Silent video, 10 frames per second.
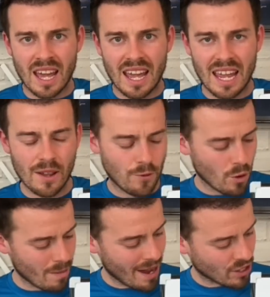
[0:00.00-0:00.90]
if
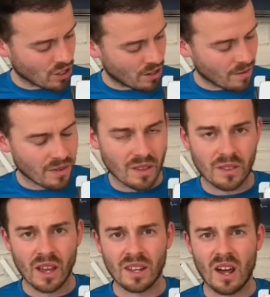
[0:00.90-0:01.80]
you imagine
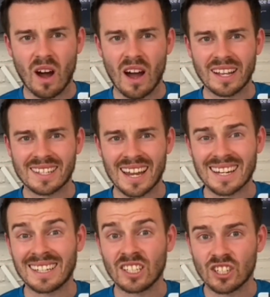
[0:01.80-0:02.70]
that I
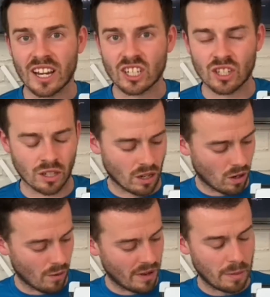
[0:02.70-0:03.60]
take an injection
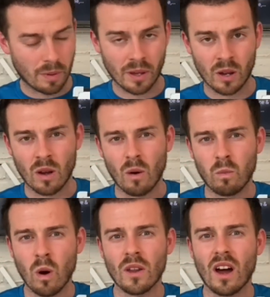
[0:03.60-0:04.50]
of EPO,
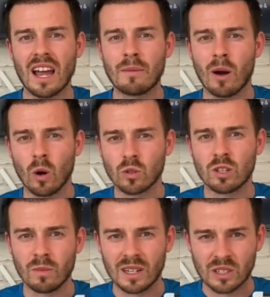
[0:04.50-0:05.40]
what I am
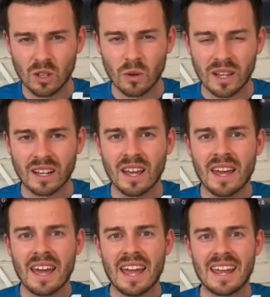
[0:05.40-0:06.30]
ultimately doing
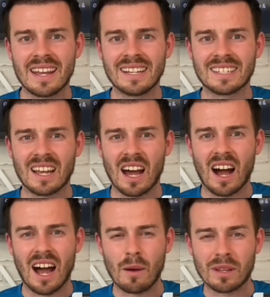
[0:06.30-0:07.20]
is
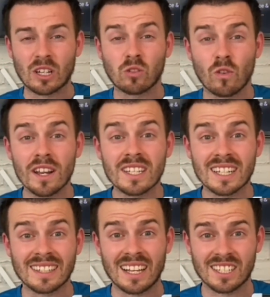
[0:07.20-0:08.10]
I'm
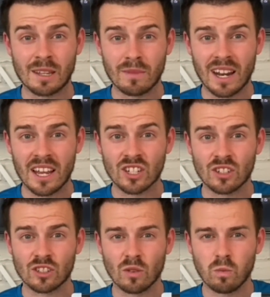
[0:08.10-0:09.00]
increasing that
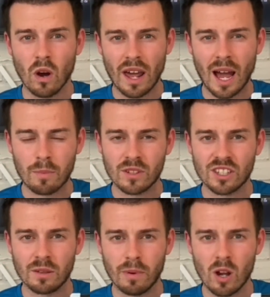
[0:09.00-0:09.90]
stimulation. So what happens
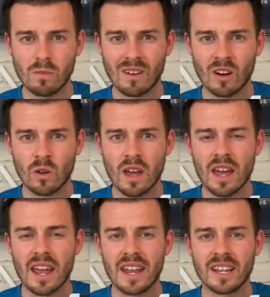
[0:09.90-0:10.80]
in the bone marrow
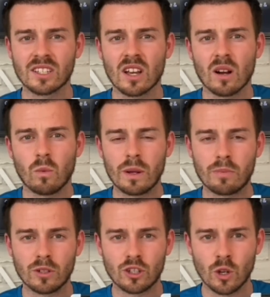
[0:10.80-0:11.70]
is we
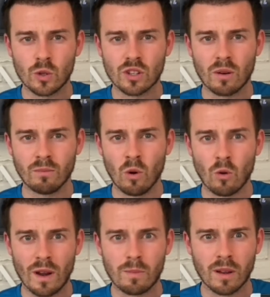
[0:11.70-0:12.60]
produce more
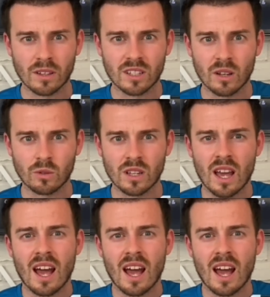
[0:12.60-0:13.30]
red blood cells.